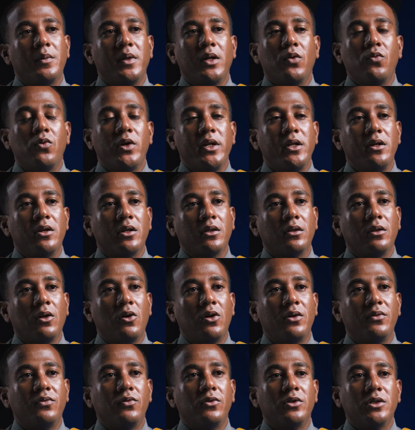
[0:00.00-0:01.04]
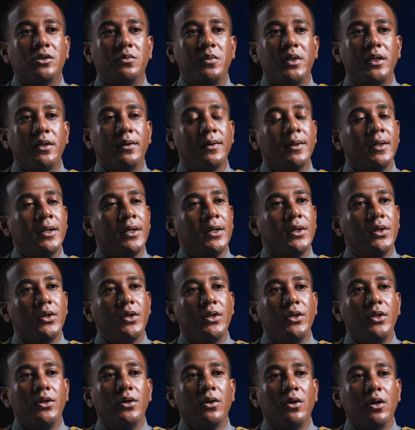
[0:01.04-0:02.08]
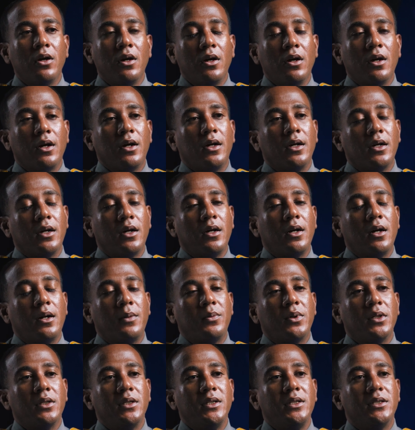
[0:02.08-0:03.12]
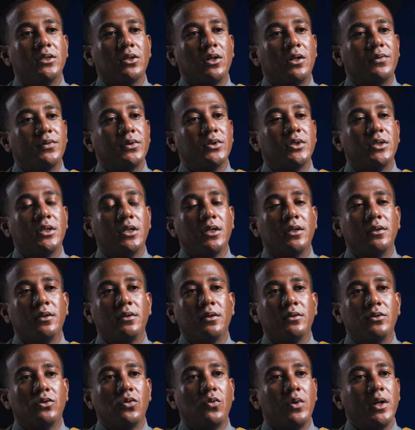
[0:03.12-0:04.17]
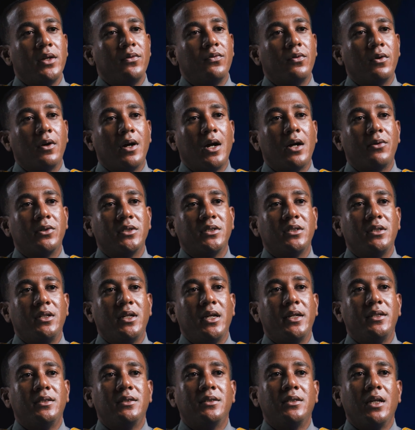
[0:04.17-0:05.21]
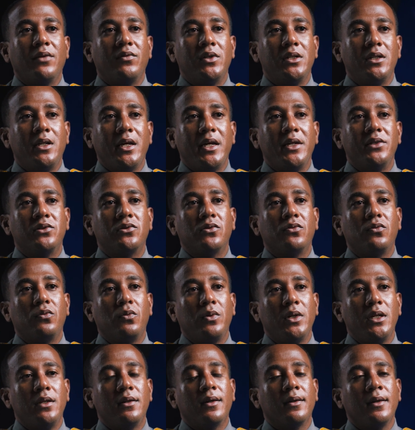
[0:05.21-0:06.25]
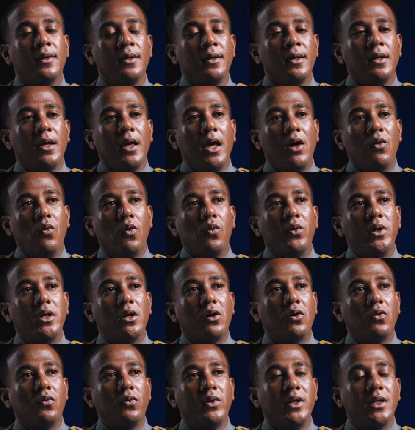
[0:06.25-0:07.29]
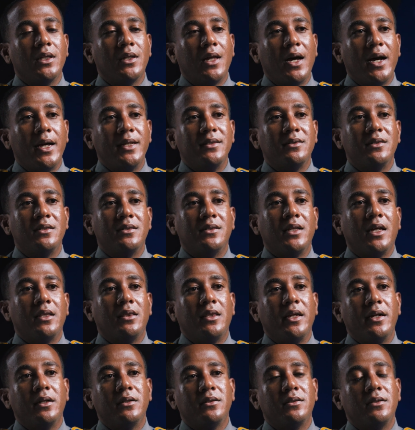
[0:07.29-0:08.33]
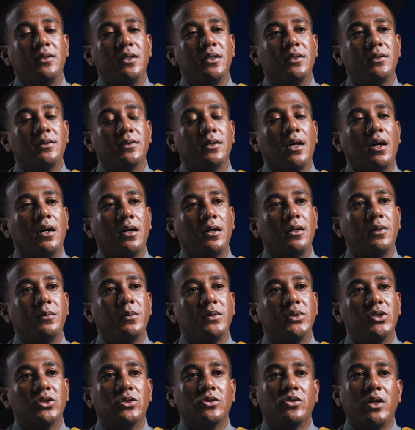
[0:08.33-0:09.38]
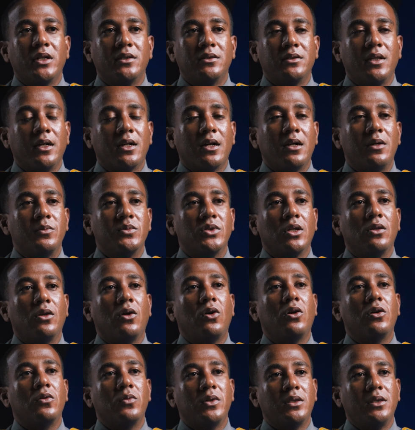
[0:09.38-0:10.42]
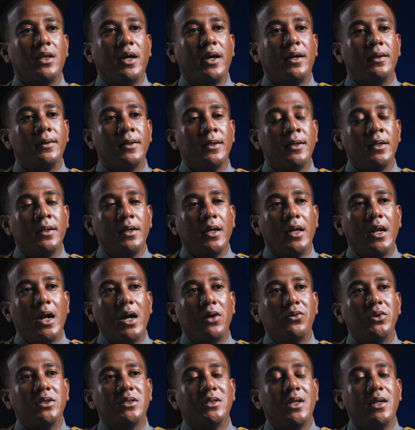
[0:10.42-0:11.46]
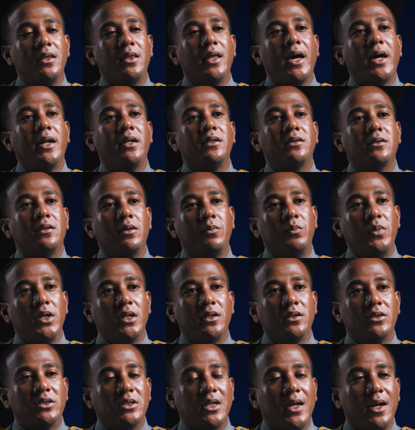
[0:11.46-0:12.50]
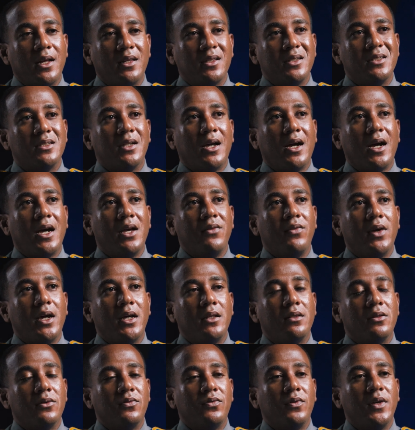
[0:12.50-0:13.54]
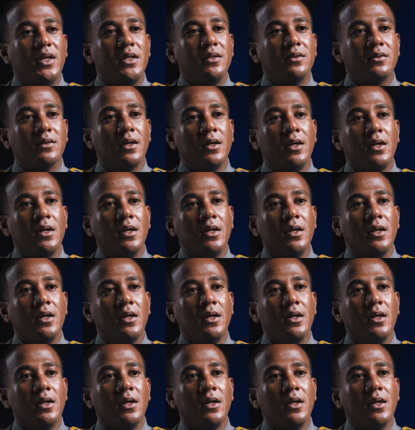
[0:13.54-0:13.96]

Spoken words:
when you're in law enforcement, you're a police officer 24 hours a day, 7 days a week. And what we don't realize is that there's this stress that comes along with that. And I would say that is the biggest challenge I've had to face